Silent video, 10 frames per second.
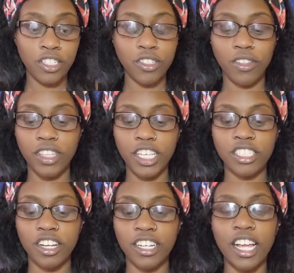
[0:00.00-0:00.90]
So
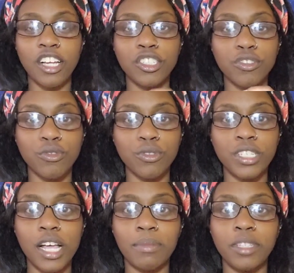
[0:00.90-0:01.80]
these are not a screw
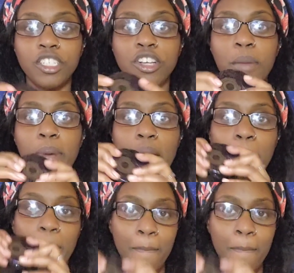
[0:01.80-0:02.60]
top, these are pop.